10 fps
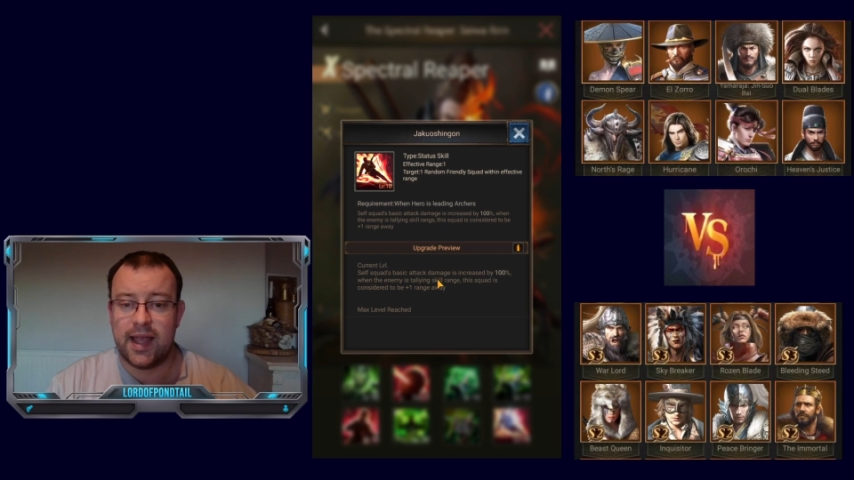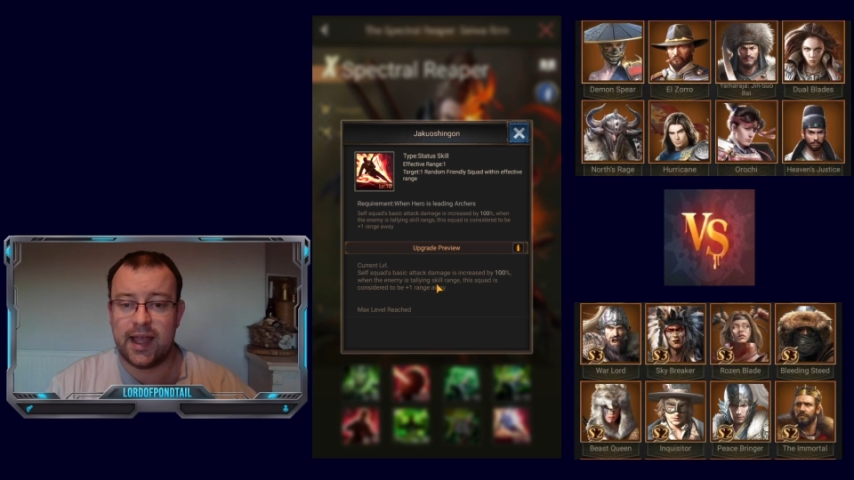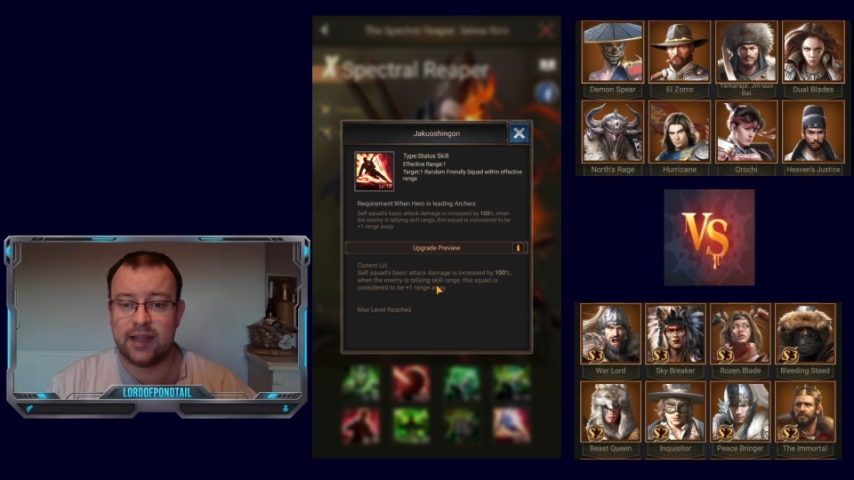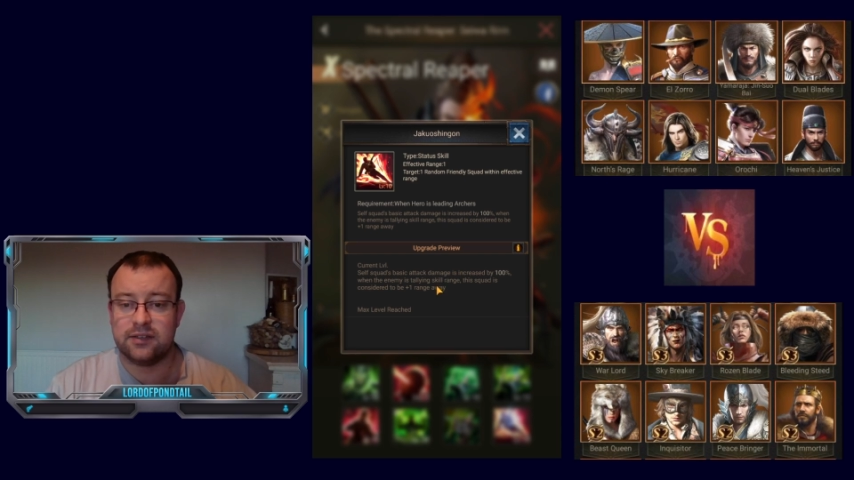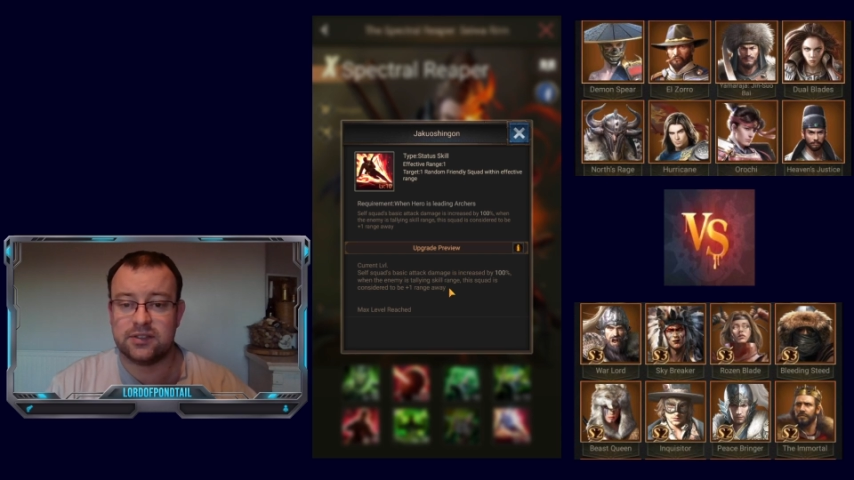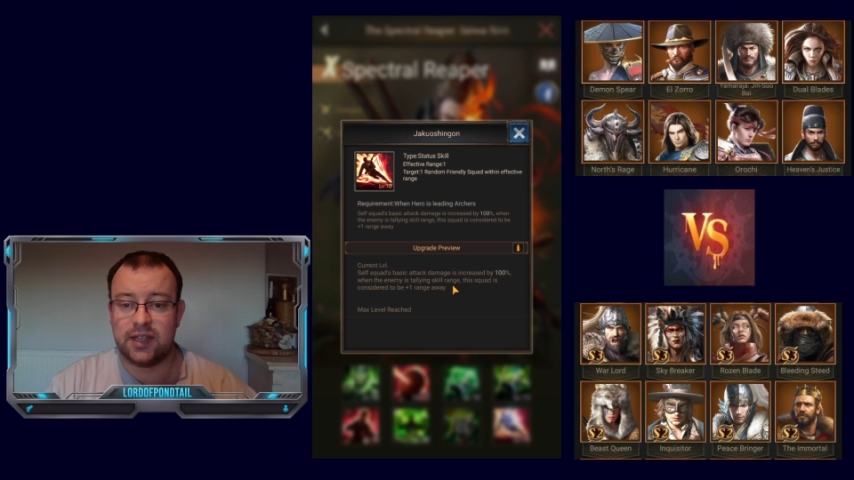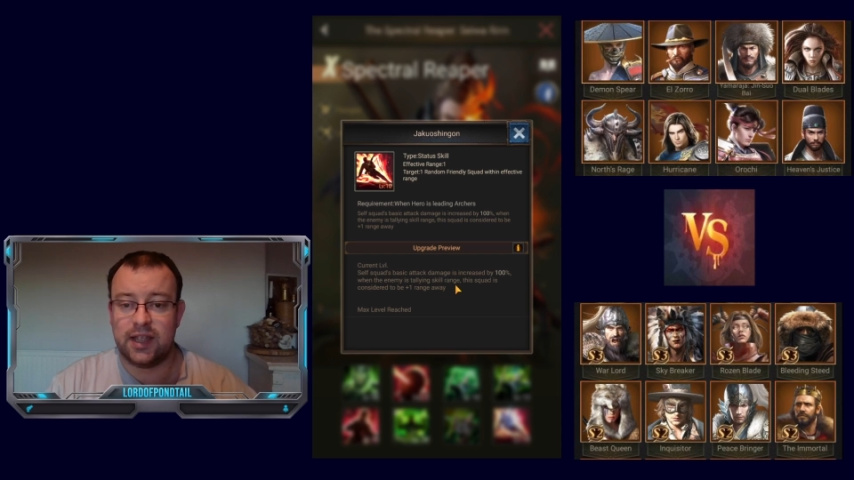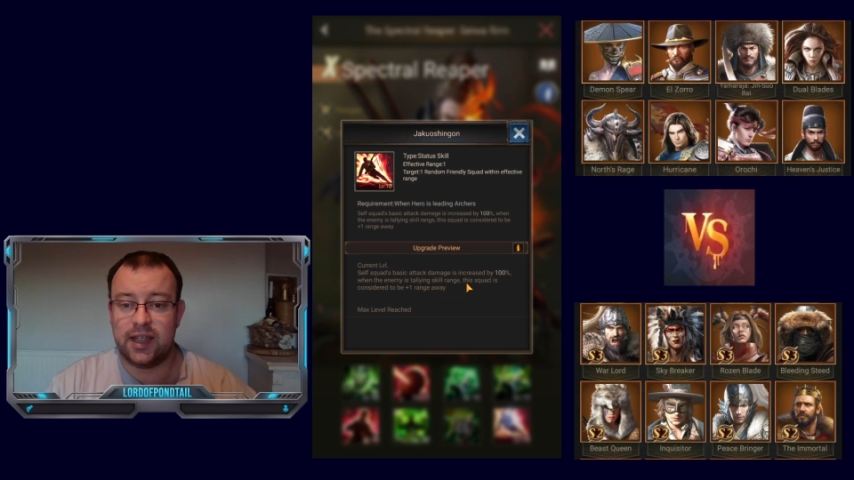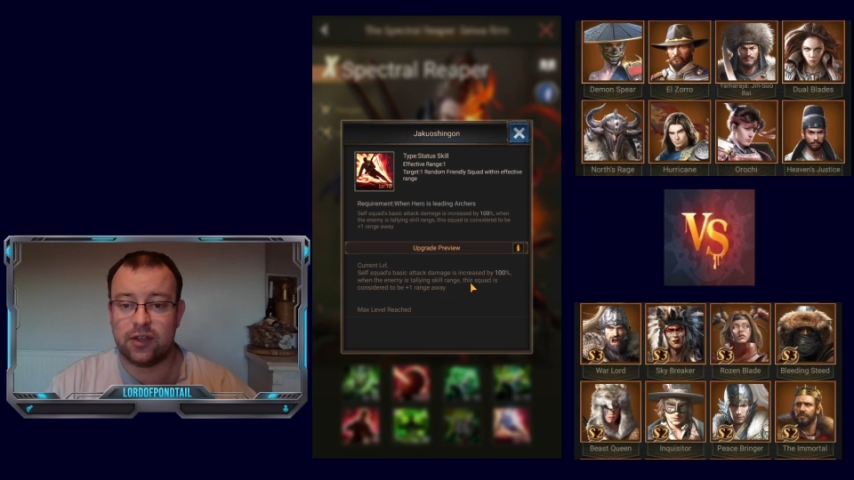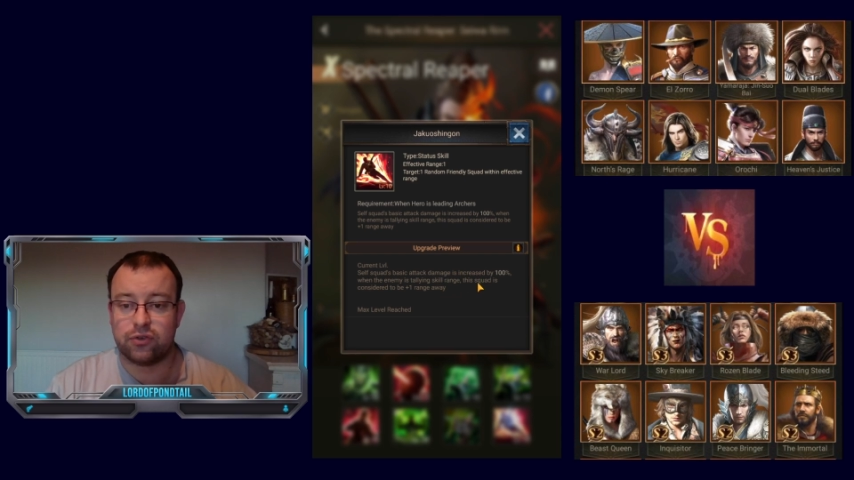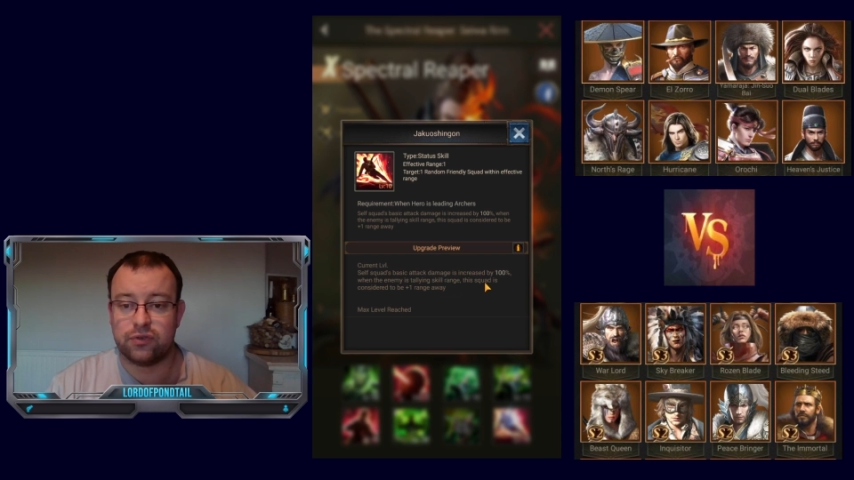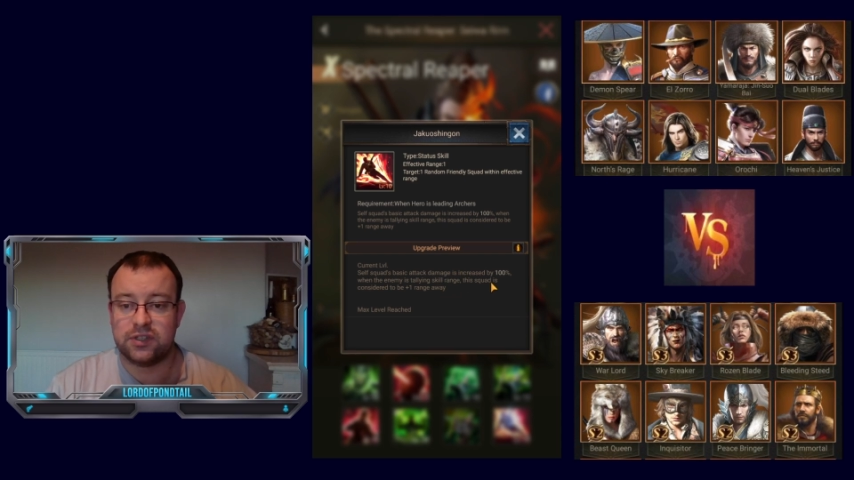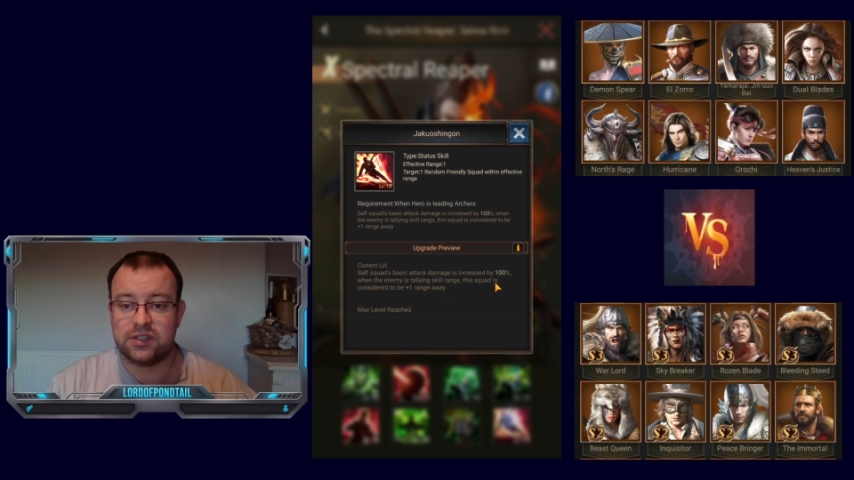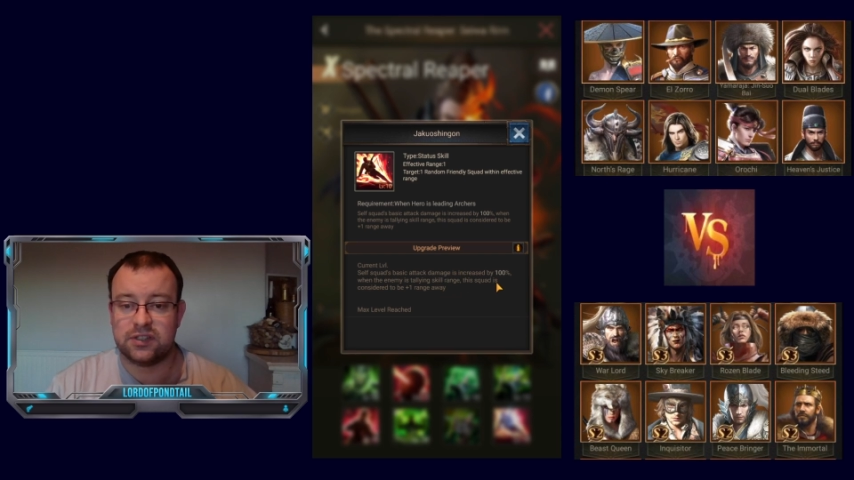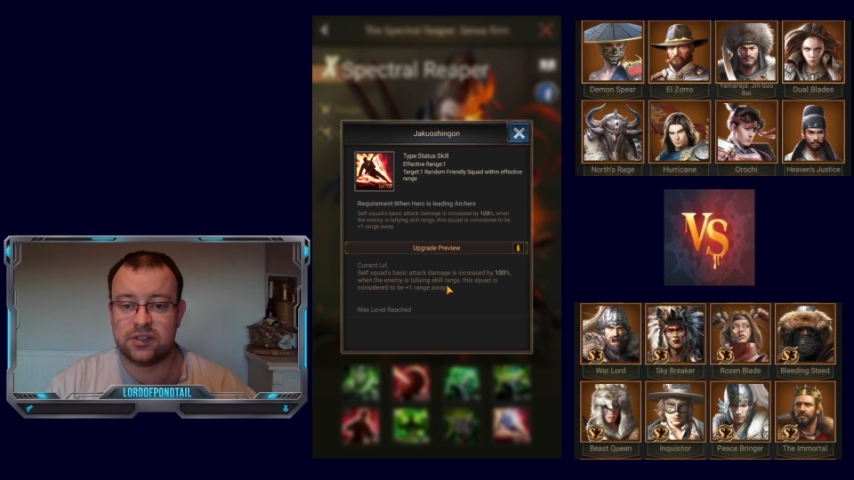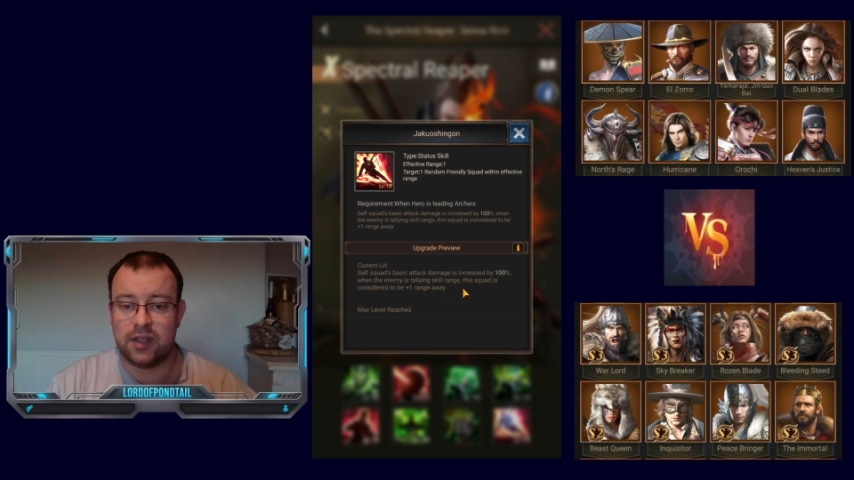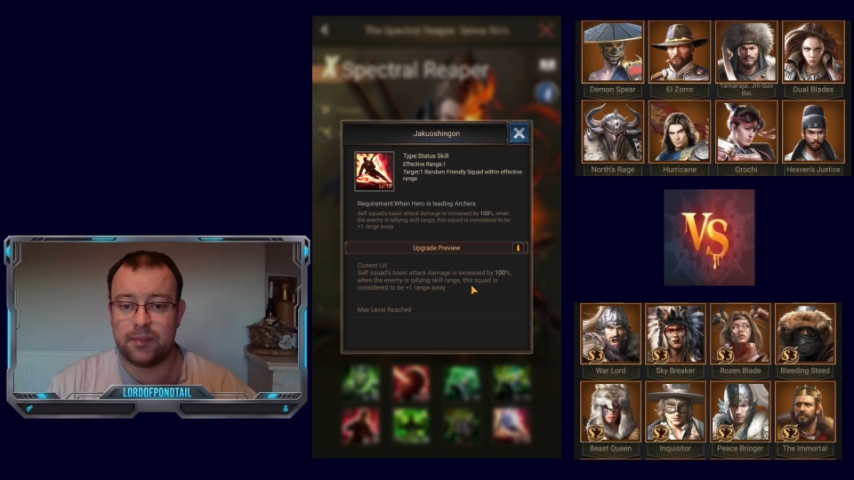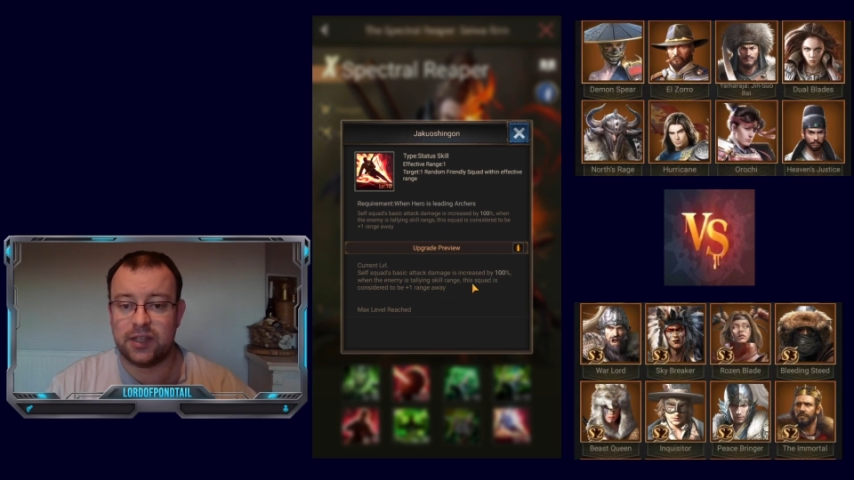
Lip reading: and it